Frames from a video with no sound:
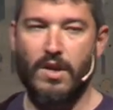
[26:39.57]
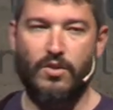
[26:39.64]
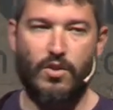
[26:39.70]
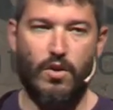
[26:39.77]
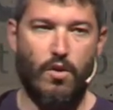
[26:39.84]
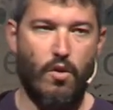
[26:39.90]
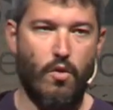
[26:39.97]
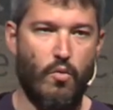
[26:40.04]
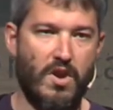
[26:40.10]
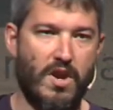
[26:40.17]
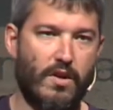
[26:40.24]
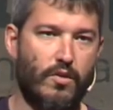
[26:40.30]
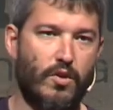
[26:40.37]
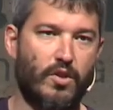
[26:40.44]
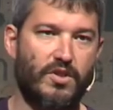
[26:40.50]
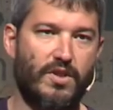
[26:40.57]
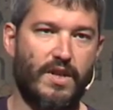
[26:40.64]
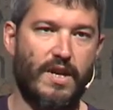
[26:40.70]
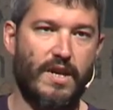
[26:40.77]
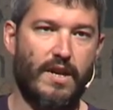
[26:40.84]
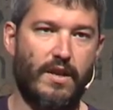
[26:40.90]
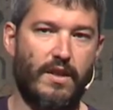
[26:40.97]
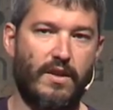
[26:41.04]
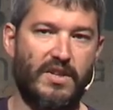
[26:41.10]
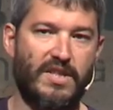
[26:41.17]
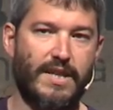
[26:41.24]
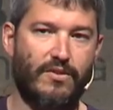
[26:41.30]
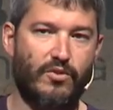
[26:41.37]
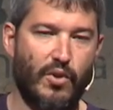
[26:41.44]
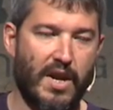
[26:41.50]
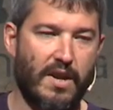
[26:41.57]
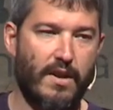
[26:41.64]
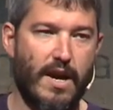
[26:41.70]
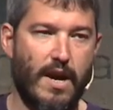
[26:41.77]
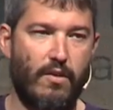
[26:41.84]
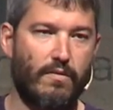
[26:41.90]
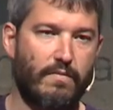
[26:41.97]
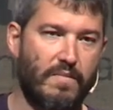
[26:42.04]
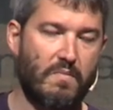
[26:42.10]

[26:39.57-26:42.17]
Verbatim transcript: So we are not, there is a trend now,